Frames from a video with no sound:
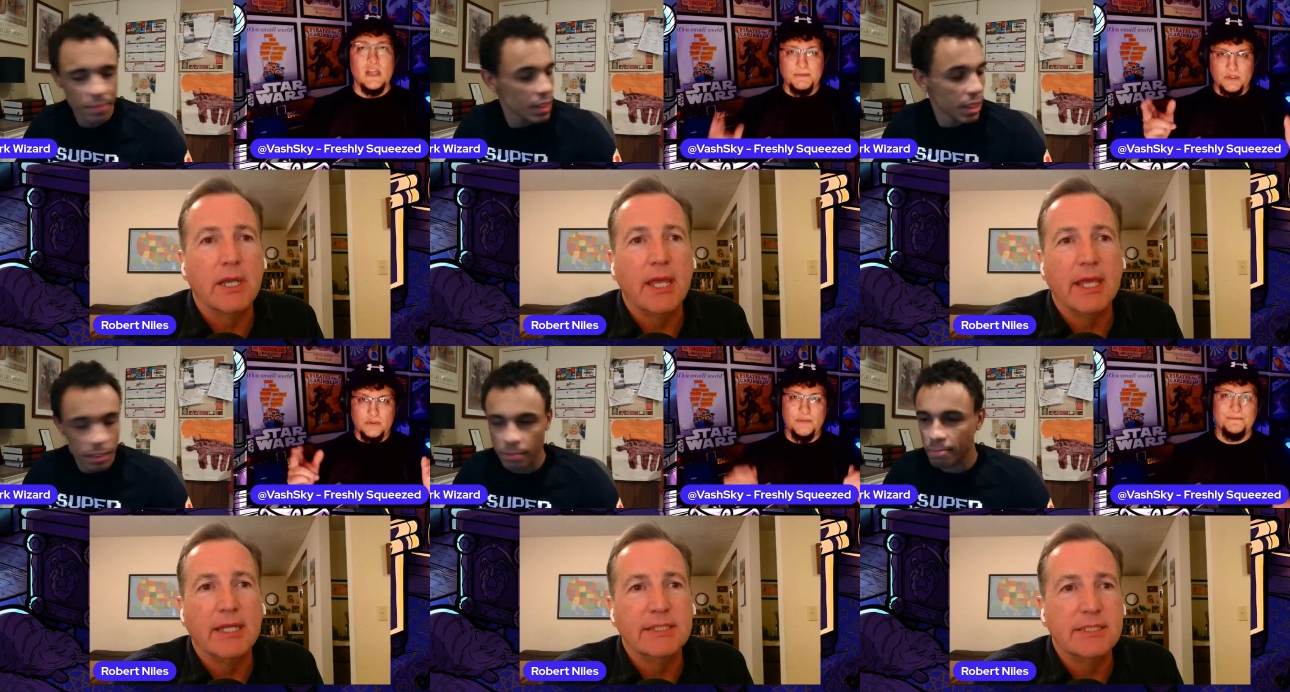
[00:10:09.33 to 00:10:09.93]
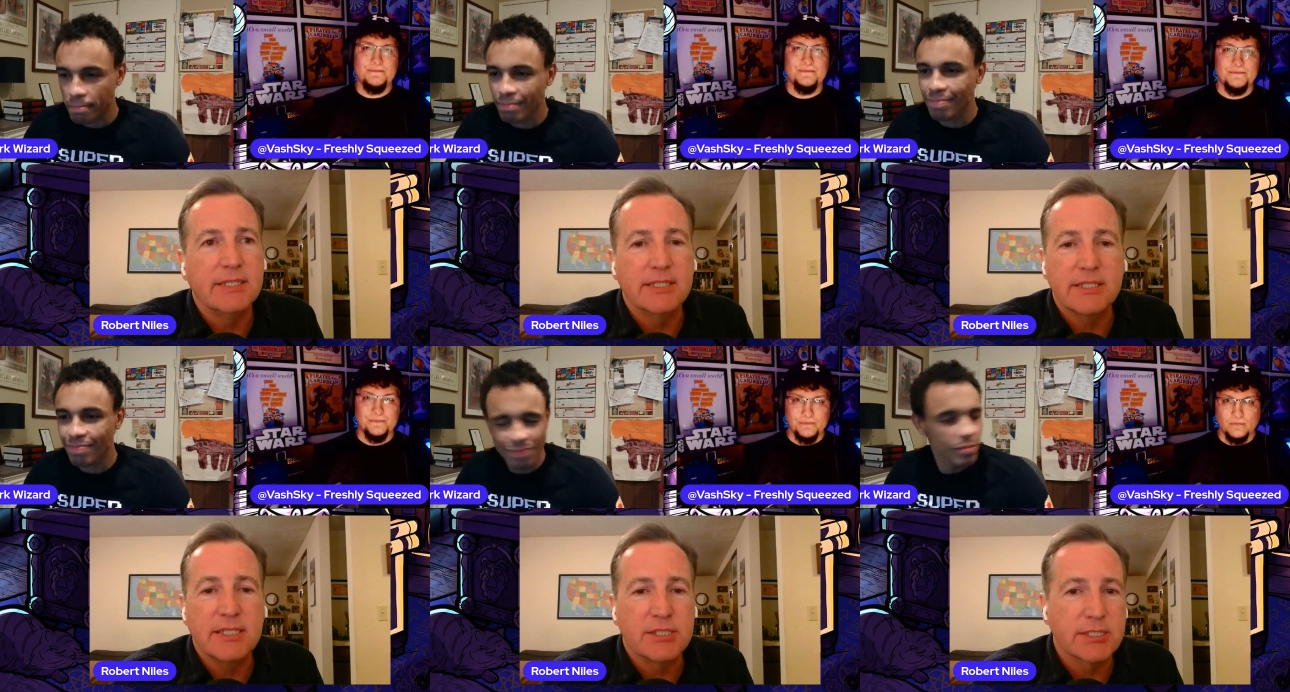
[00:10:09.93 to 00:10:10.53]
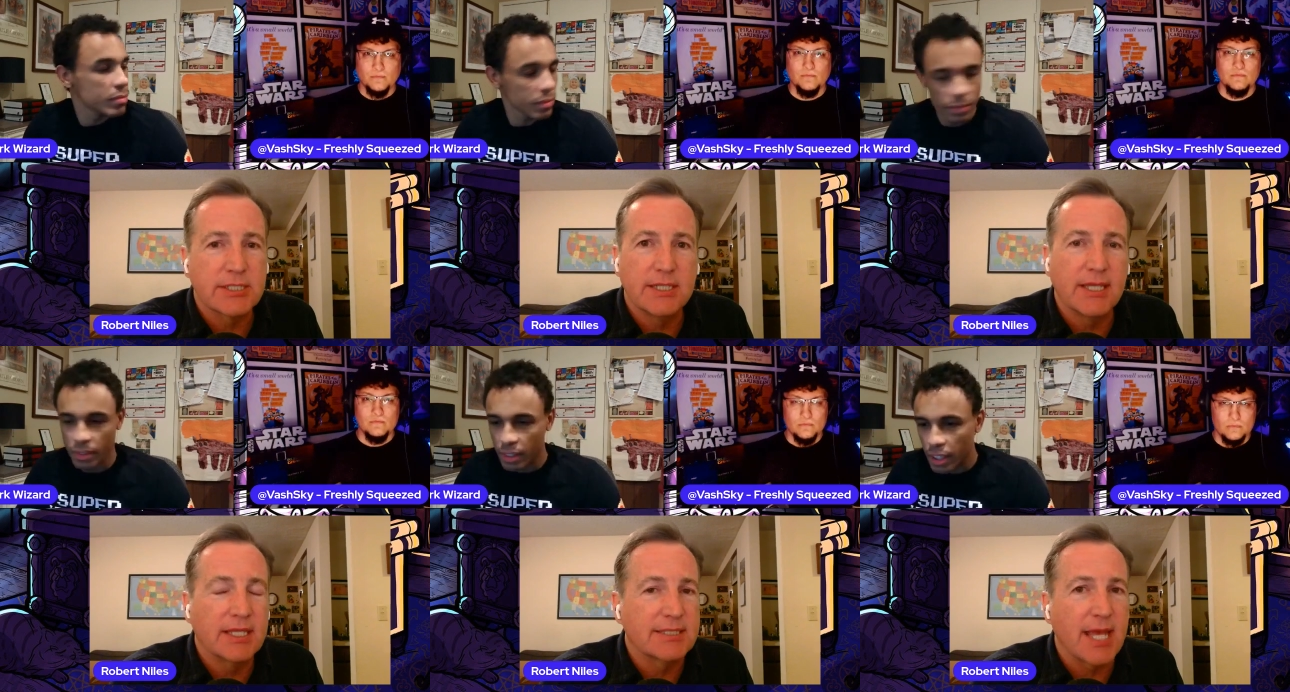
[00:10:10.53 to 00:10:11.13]
Speaker 1: And Disney mm-hmm. just did the
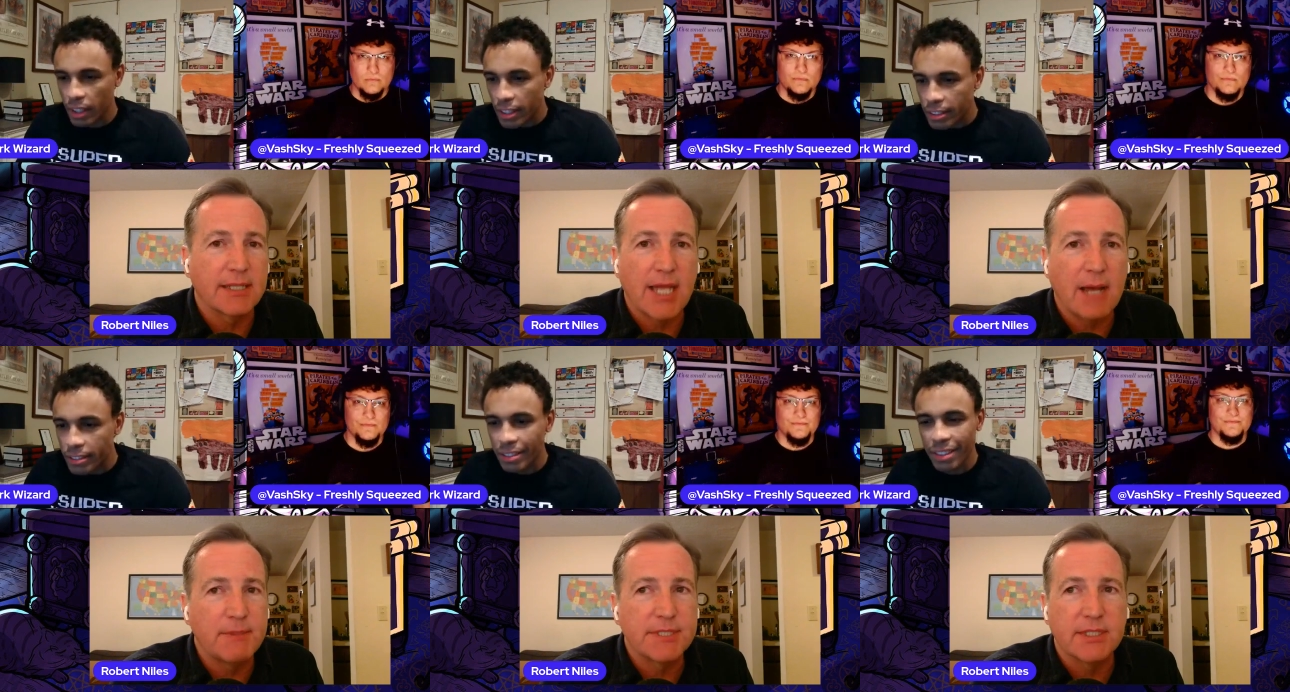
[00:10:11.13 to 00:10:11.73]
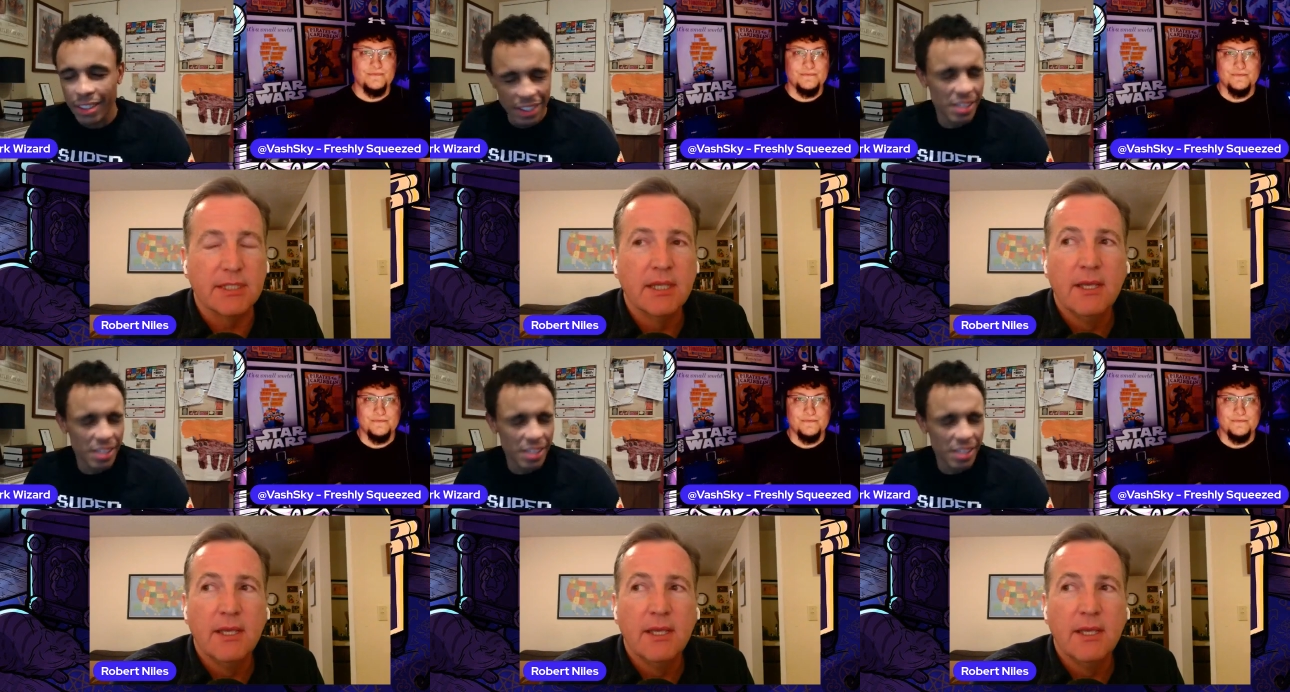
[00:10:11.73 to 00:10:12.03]
exact opposite.